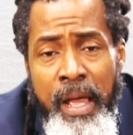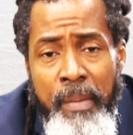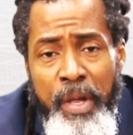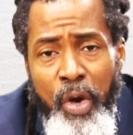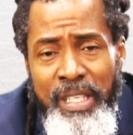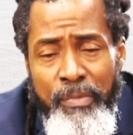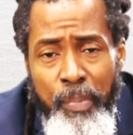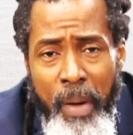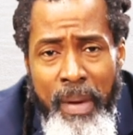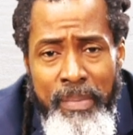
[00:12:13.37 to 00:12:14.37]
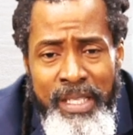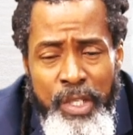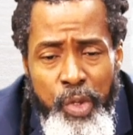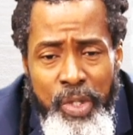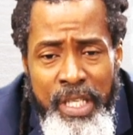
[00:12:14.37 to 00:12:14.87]
because of problems
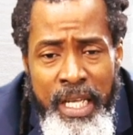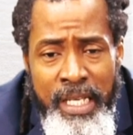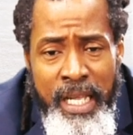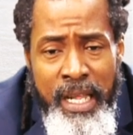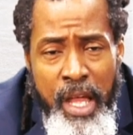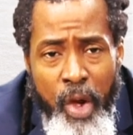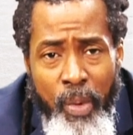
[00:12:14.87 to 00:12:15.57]
associated